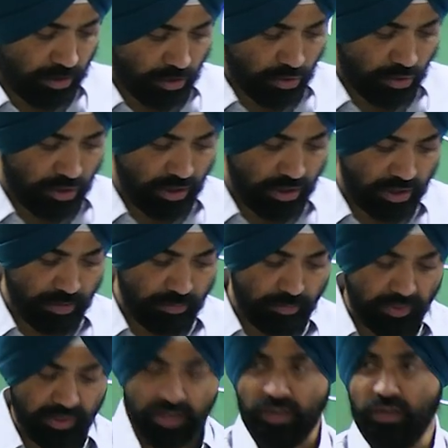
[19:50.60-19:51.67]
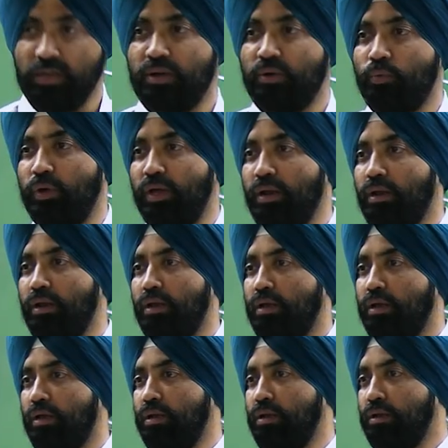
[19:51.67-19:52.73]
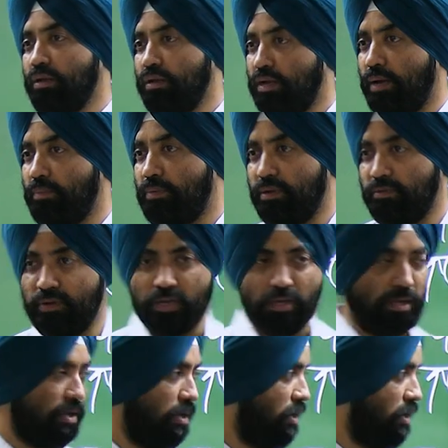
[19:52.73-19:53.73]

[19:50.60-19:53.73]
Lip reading: don't breed well in captivity.